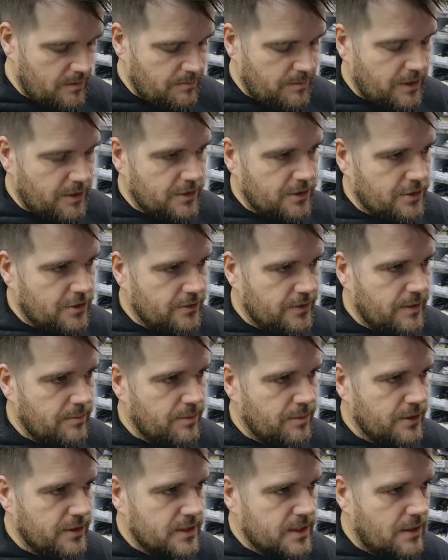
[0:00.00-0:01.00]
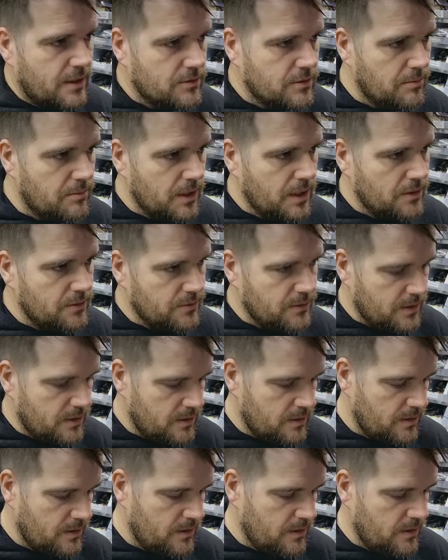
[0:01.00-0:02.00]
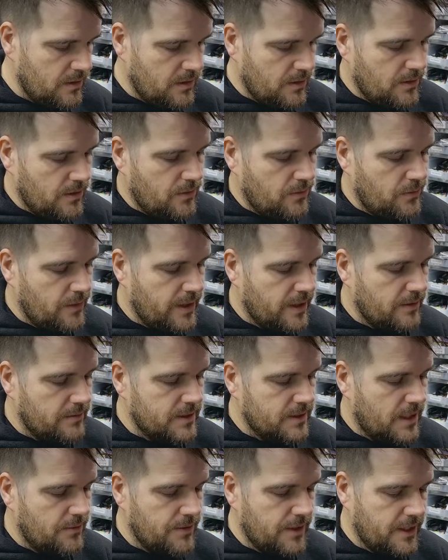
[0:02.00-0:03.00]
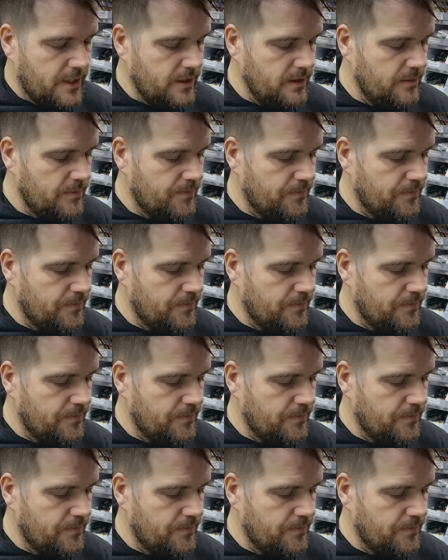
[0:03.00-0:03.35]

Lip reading: because it's already burnt out and blown, we go down here,